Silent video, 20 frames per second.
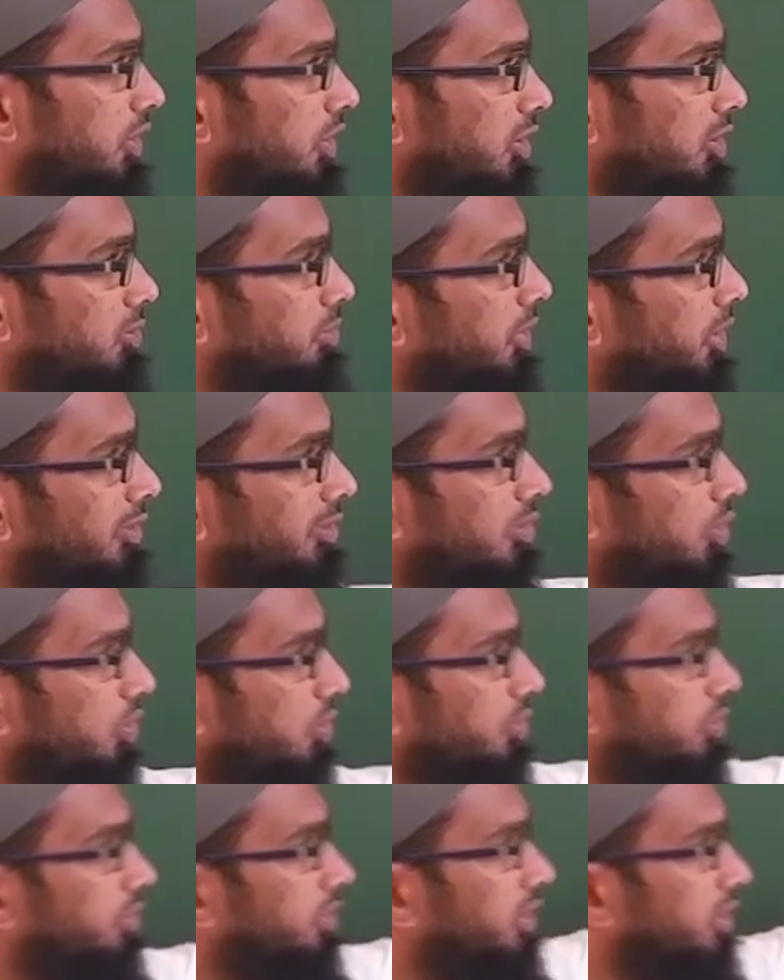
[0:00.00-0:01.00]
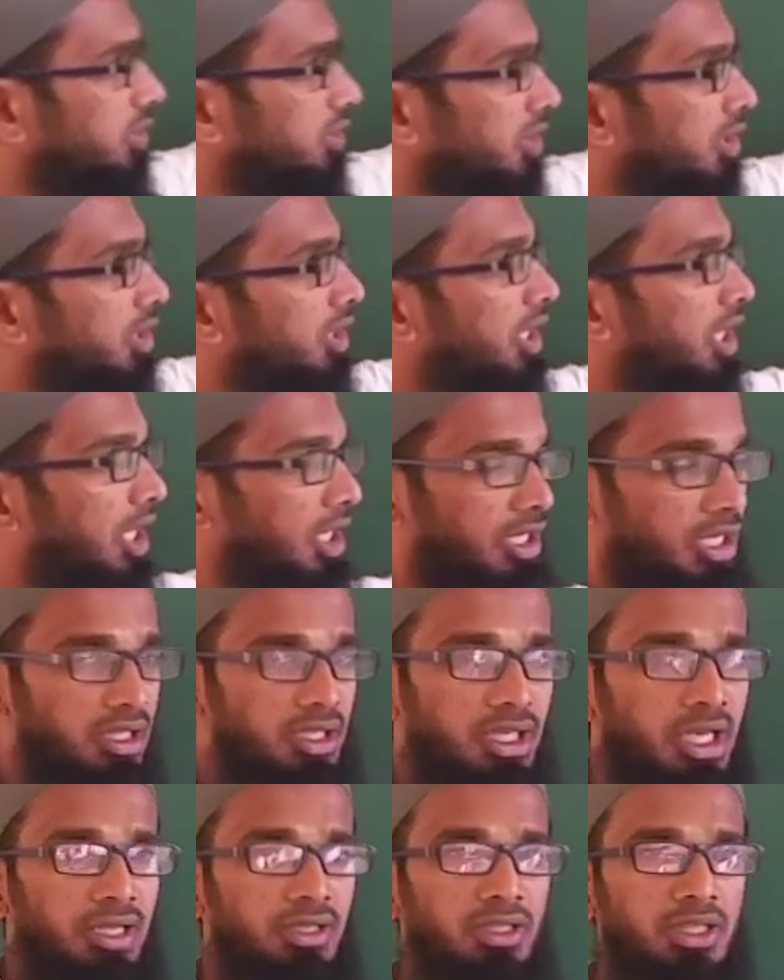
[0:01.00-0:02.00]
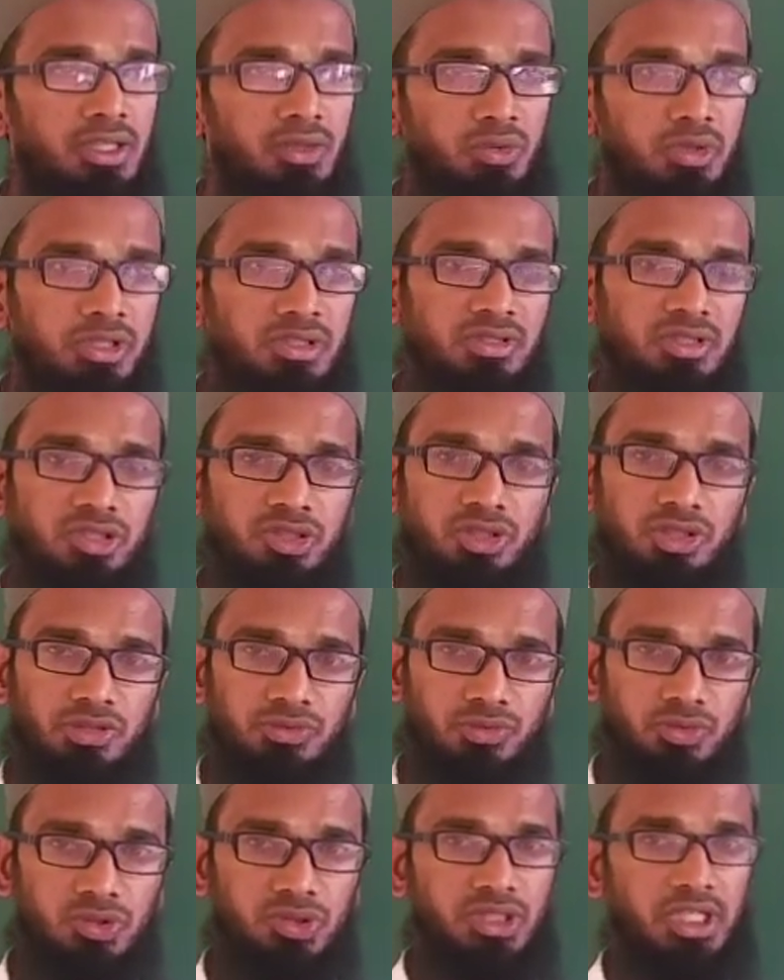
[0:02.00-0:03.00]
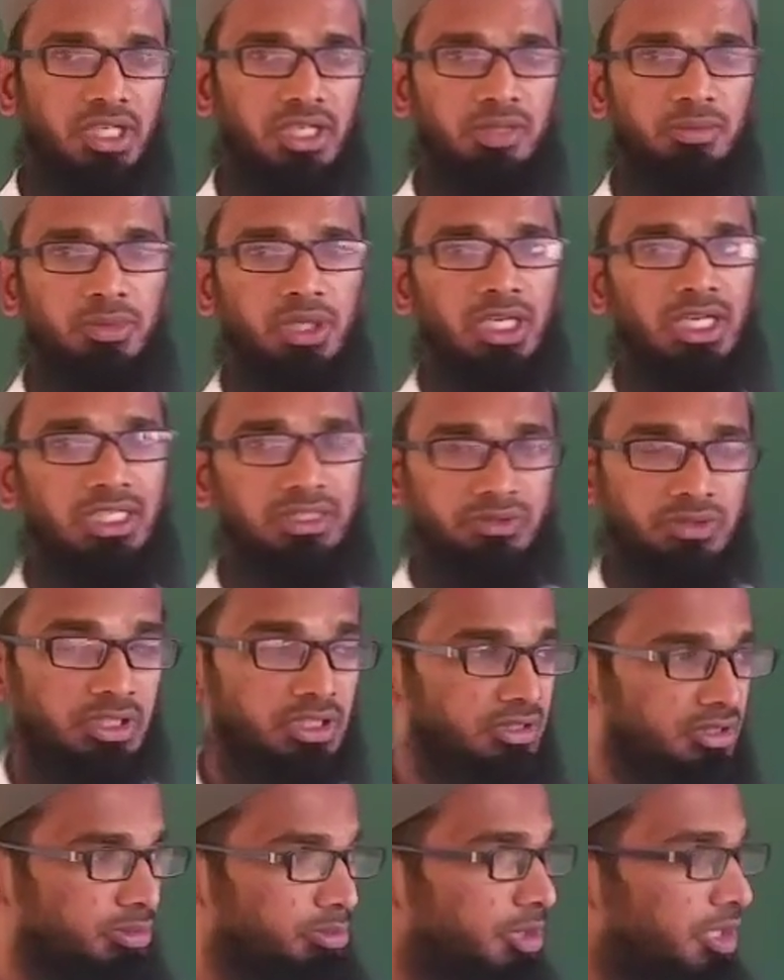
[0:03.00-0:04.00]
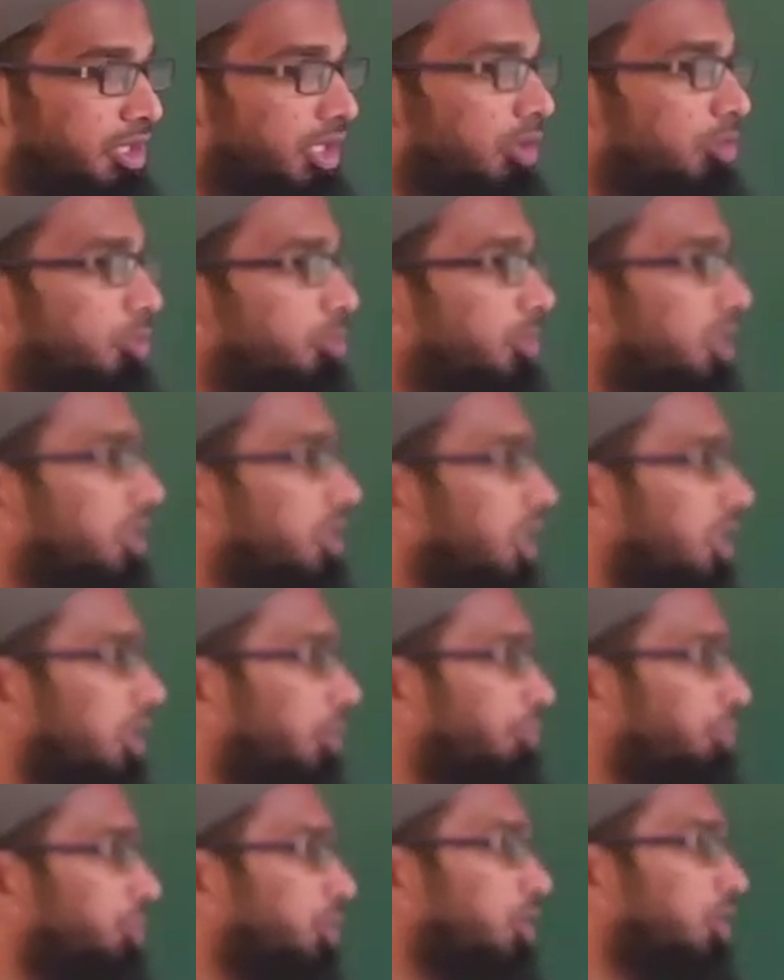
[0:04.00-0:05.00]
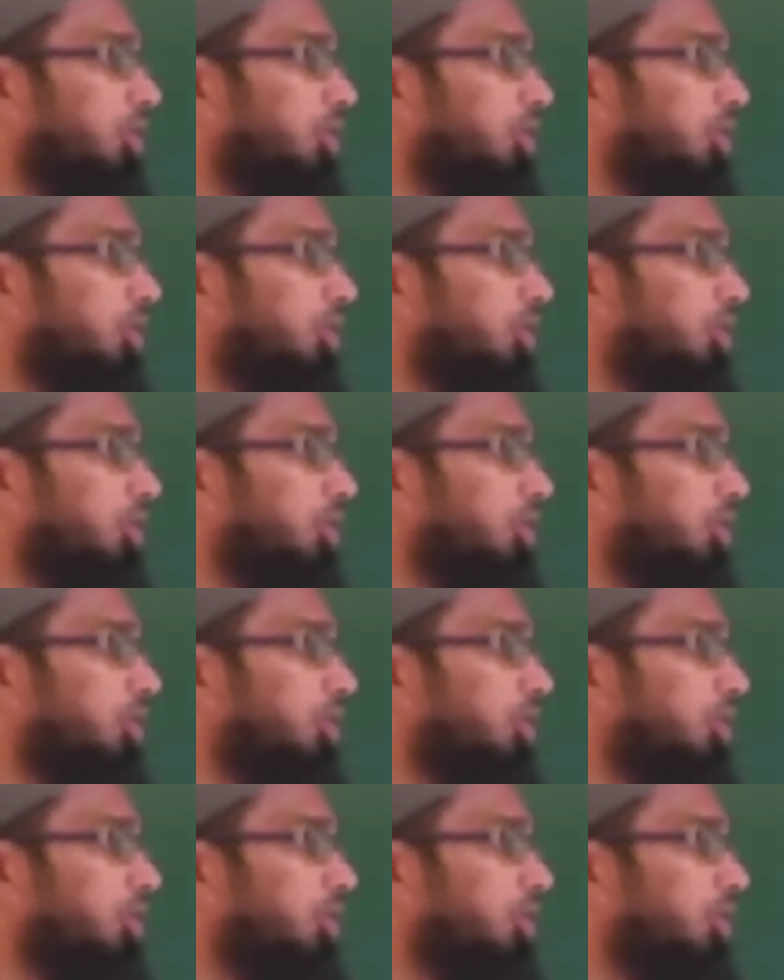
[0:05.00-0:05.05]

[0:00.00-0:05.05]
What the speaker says: thing is, based on this I can calculate what is the shear force diagram as well as the bending moment diagram.